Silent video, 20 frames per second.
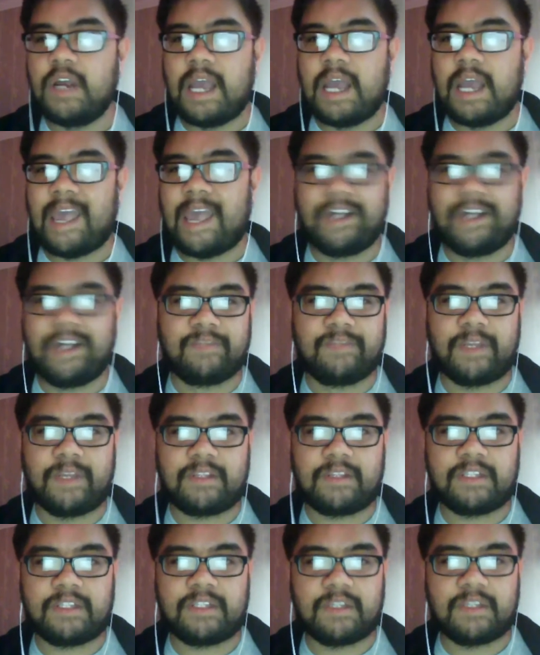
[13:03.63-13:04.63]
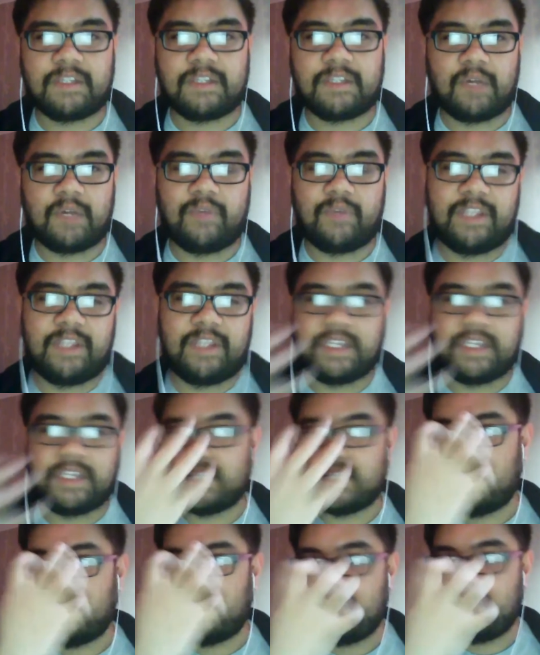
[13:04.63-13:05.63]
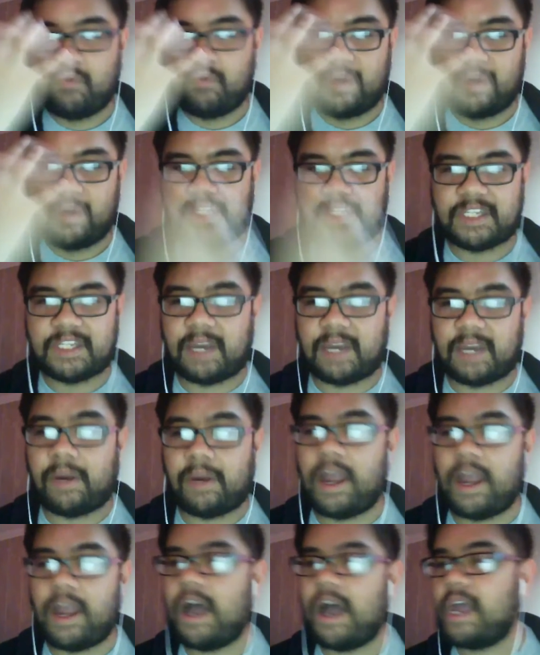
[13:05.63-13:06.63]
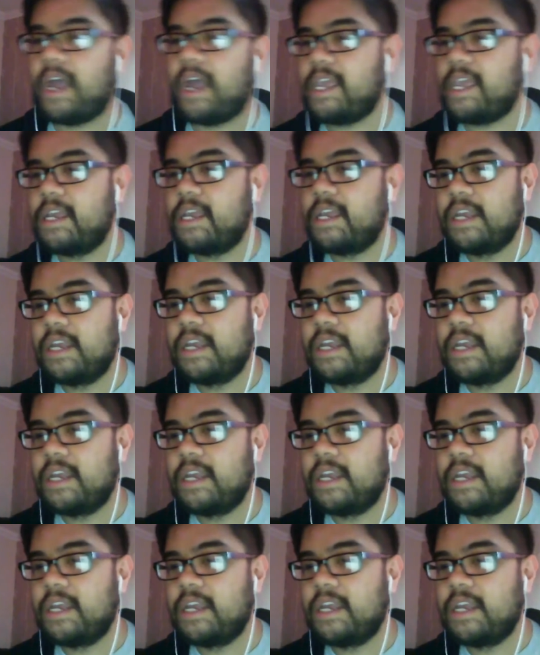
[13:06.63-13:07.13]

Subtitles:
helmet with this like one staring eye.